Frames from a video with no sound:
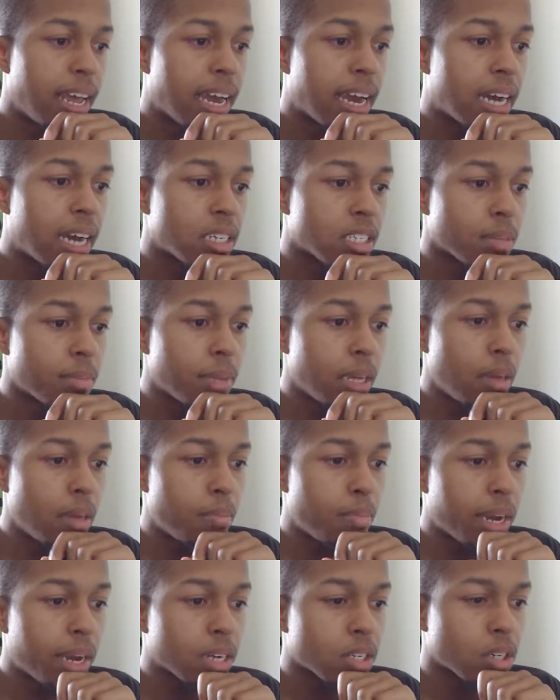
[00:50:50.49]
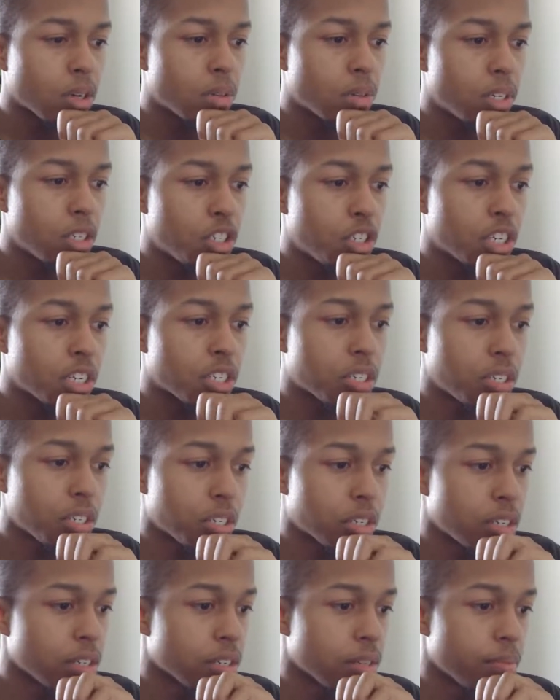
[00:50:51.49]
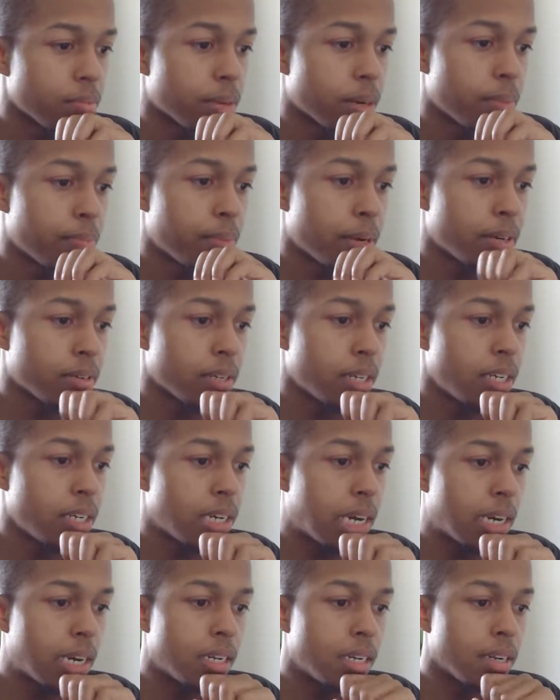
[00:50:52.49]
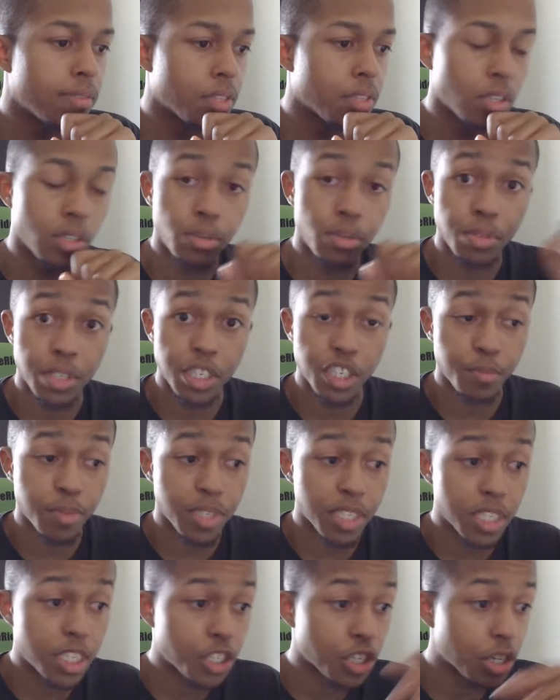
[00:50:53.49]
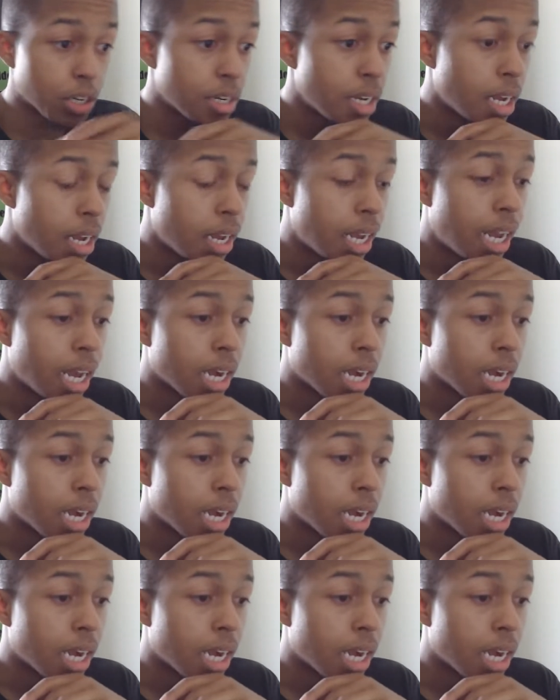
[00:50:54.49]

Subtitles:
had some impact on the justice system, but apparently not enough to lose his position.